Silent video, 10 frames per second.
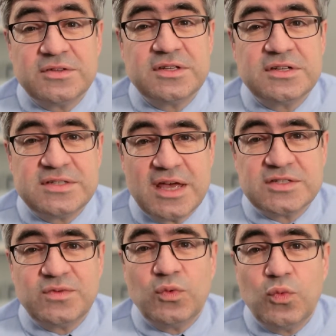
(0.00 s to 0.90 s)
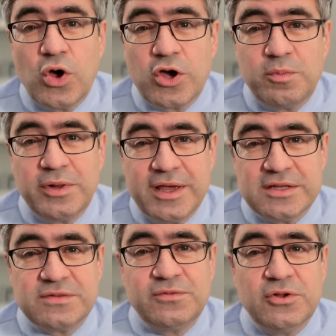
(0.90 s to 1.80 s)
successful
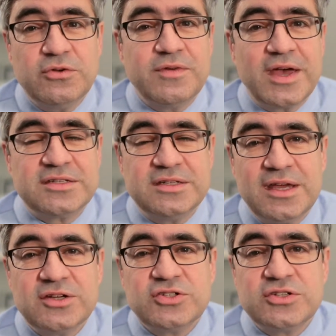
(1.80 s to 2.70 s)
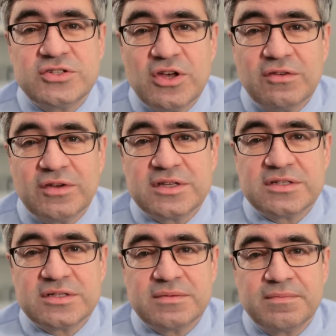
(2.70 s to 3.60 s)
workplace flu vaccination
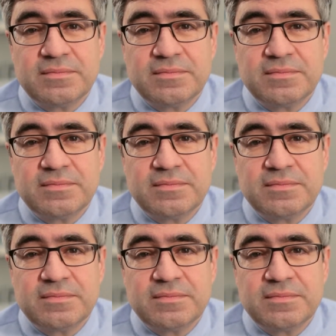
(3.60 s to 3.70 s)
service.